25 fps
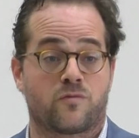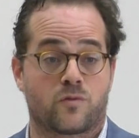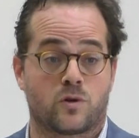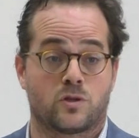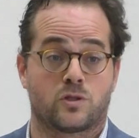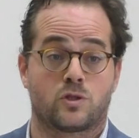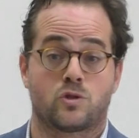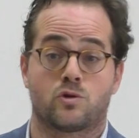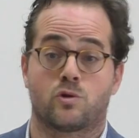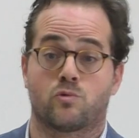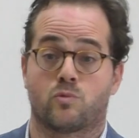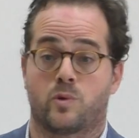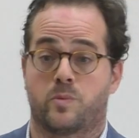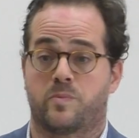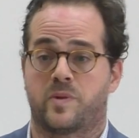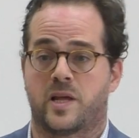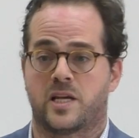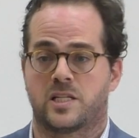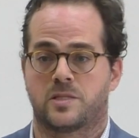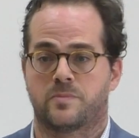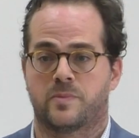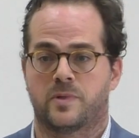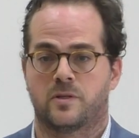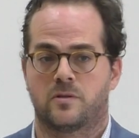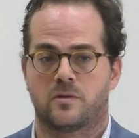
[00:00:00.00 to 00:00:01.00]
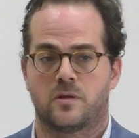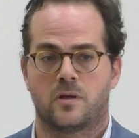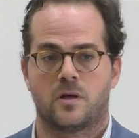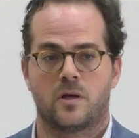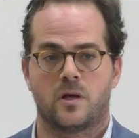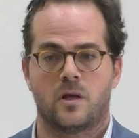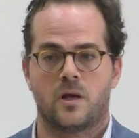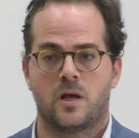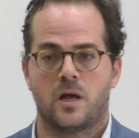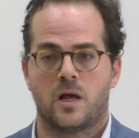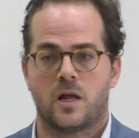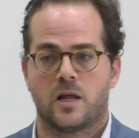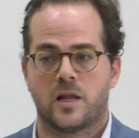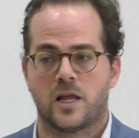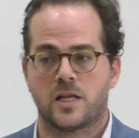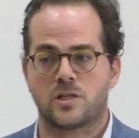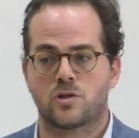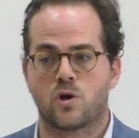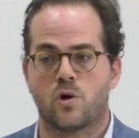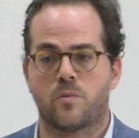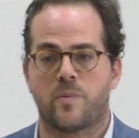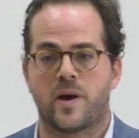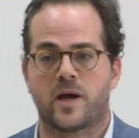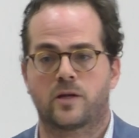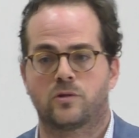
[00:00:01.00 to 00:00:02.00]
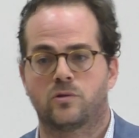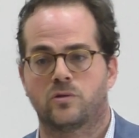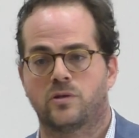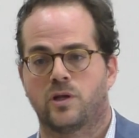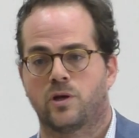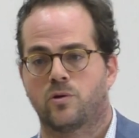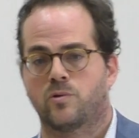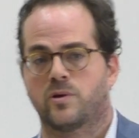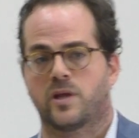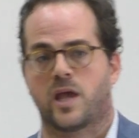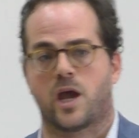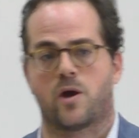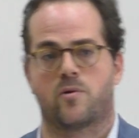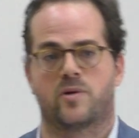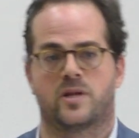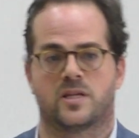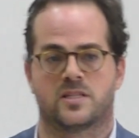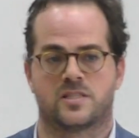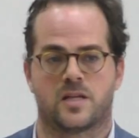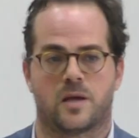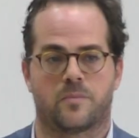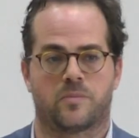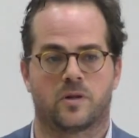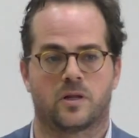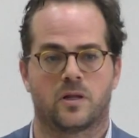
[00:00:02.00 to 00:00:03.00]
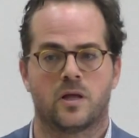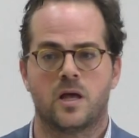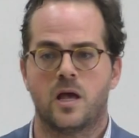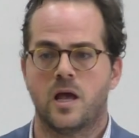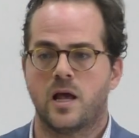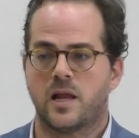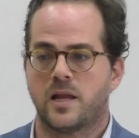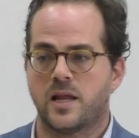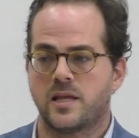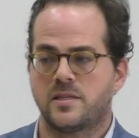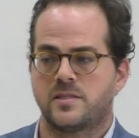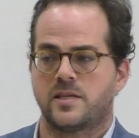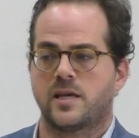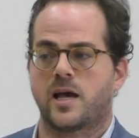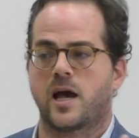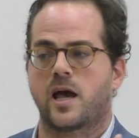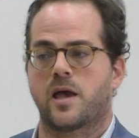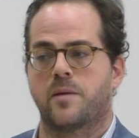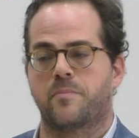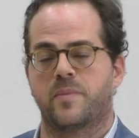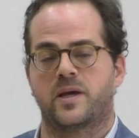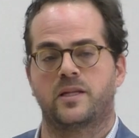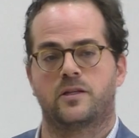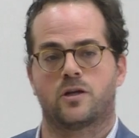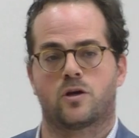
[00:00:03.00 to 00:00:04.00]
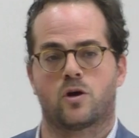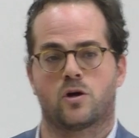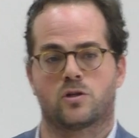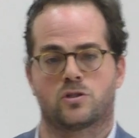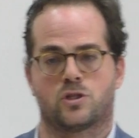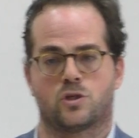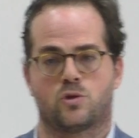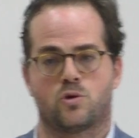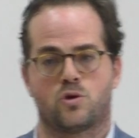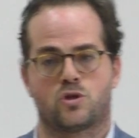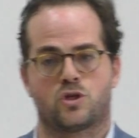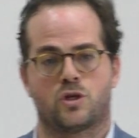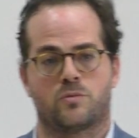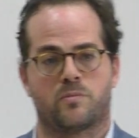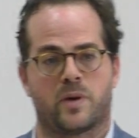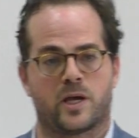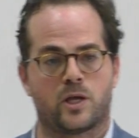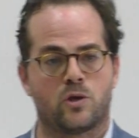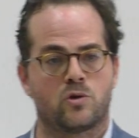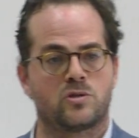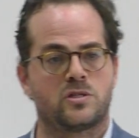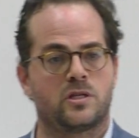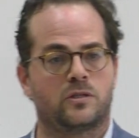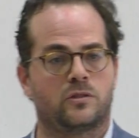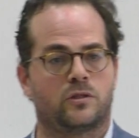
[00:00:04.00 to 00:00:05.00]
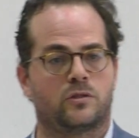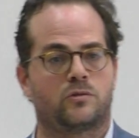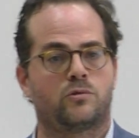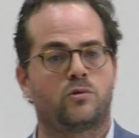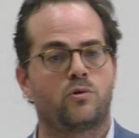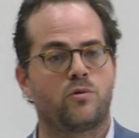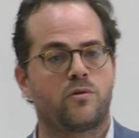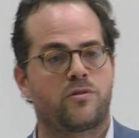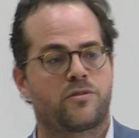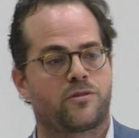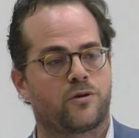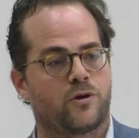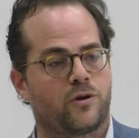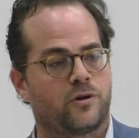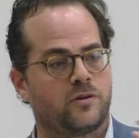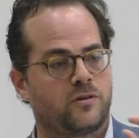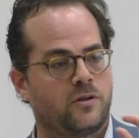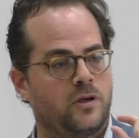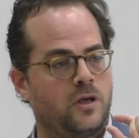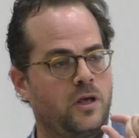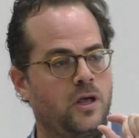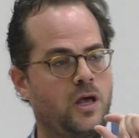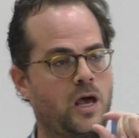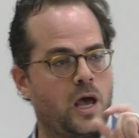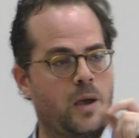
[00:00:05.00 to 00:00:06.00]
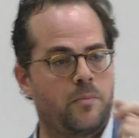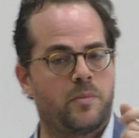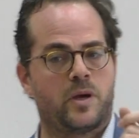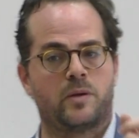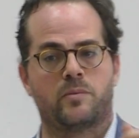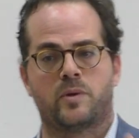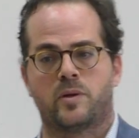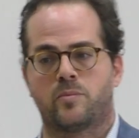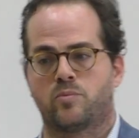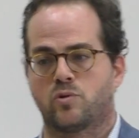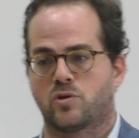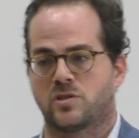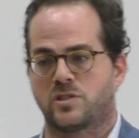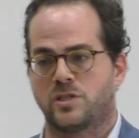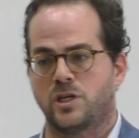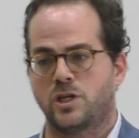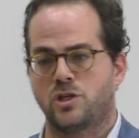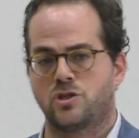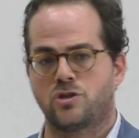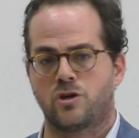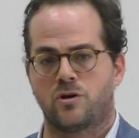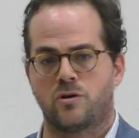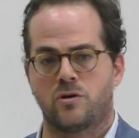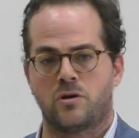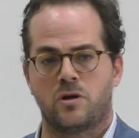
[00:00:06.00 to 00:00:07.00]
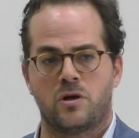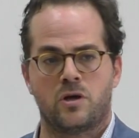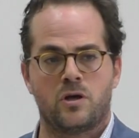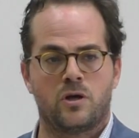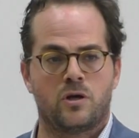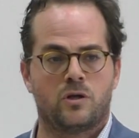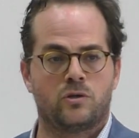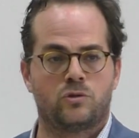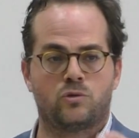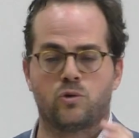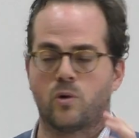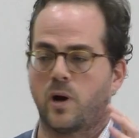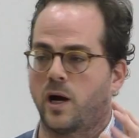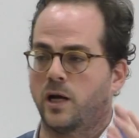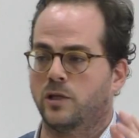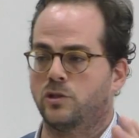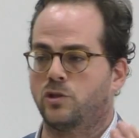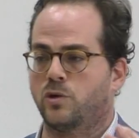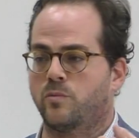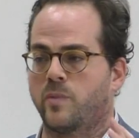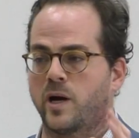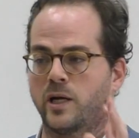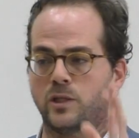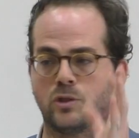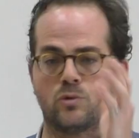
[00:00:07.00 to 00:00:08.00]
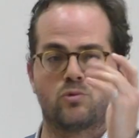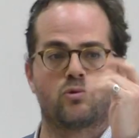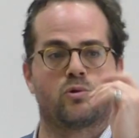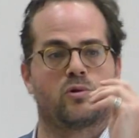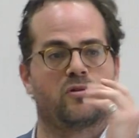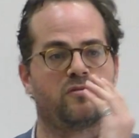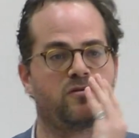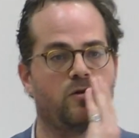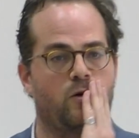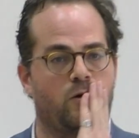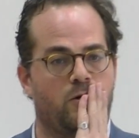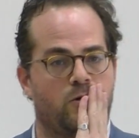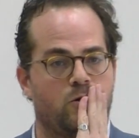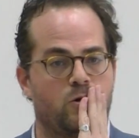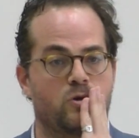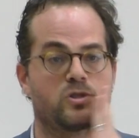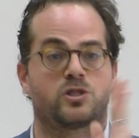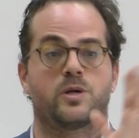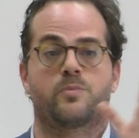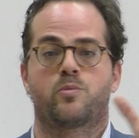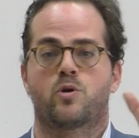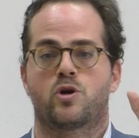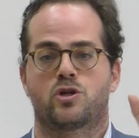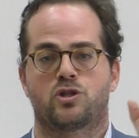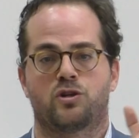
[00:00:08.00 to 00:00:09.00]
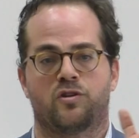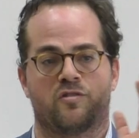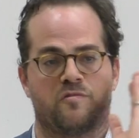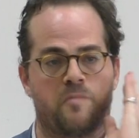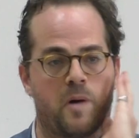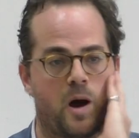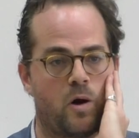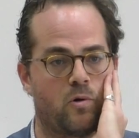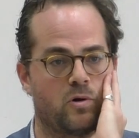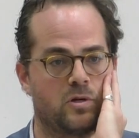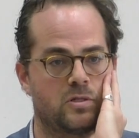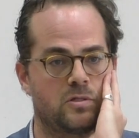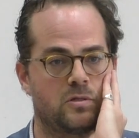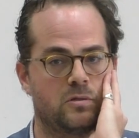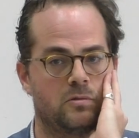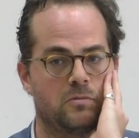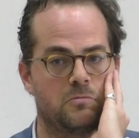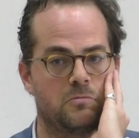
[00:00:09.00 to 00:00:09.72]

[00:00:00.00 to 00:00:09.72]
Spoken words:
constitutional replacement. Let's go back to the Hungarian example. Let's say I amend the Constitution by using the 2/3 amendment procedure to undermine the rule of law or separation of powers.